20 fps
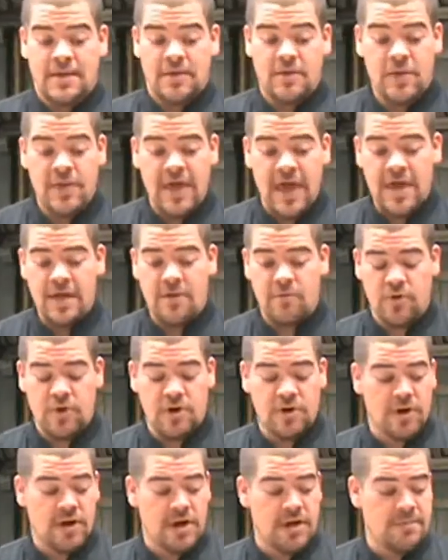Today
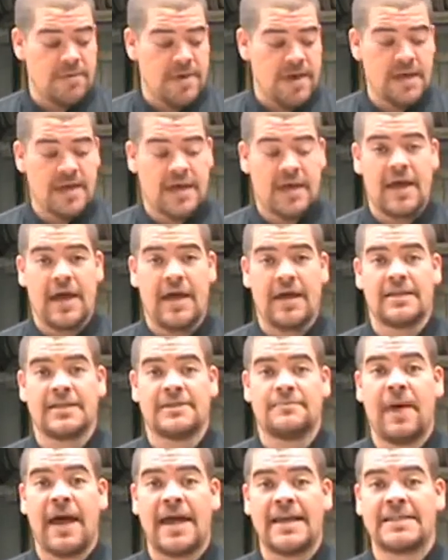we're going to make a
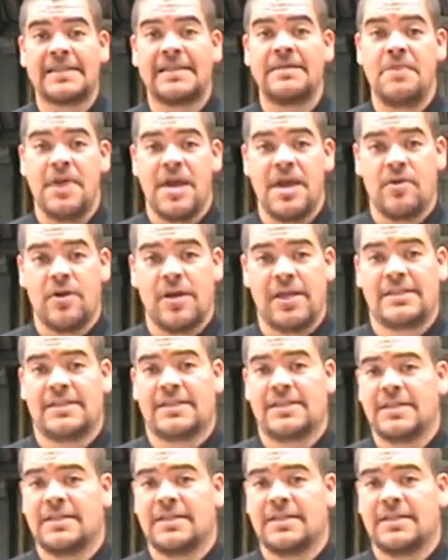spicy mayonnaise.